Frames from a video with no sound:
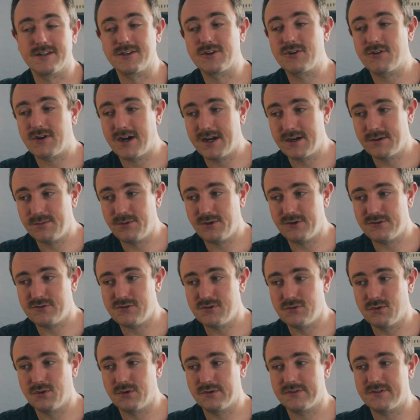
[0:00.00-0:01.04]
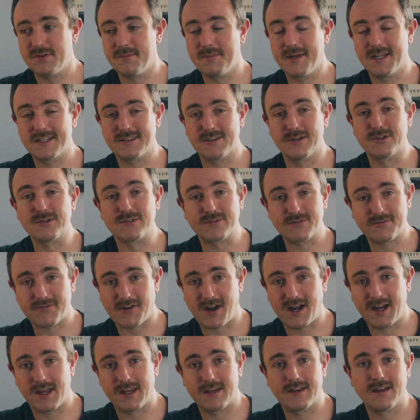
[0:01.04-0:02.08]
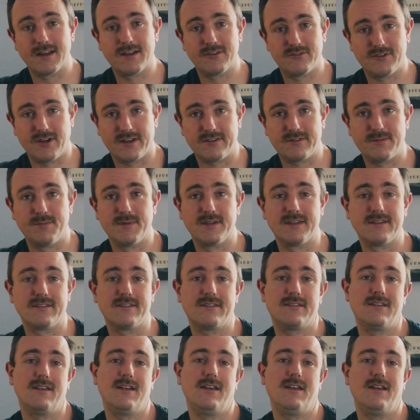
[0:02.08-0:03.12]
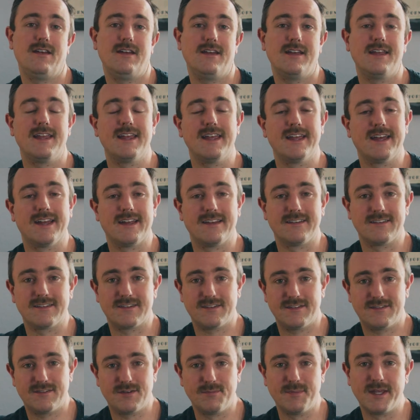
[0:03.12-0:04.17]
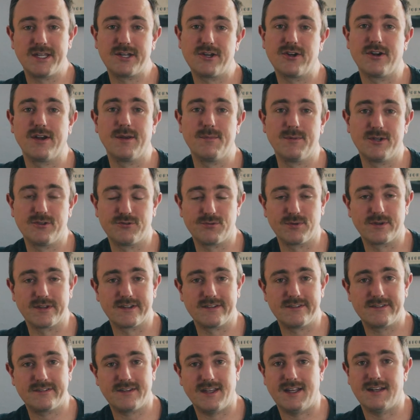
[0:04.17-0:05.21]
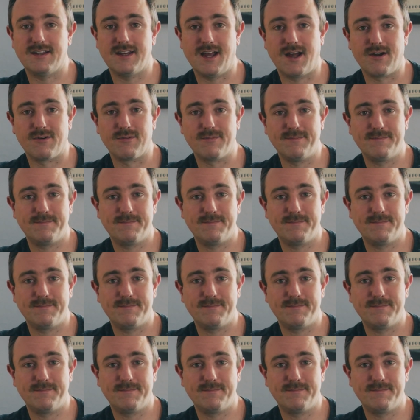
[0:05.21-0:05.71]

incredible tool to make those fine adjustments and to make your image really stand out.